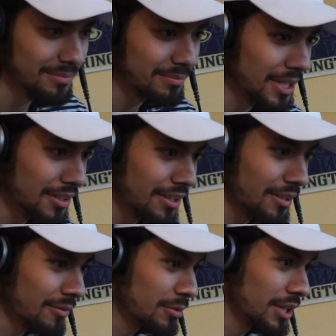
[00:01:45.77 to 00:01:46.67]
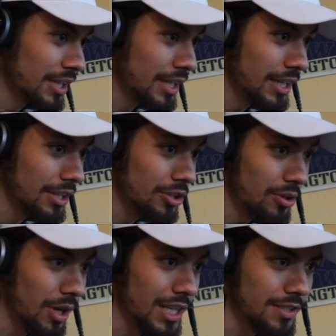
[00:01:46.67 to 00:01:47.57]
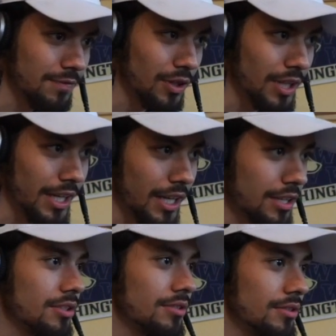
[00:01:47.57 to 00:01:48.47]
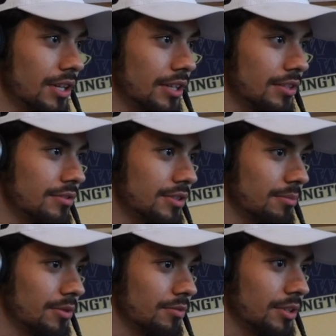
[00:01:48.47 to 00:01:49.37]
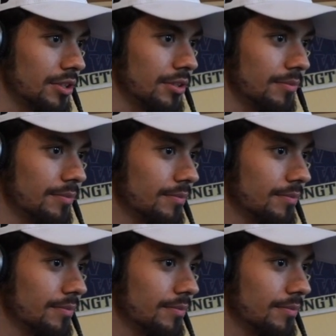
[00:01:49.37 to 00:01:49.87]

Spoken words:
better than everybody. And, I just felt like I could do something with it.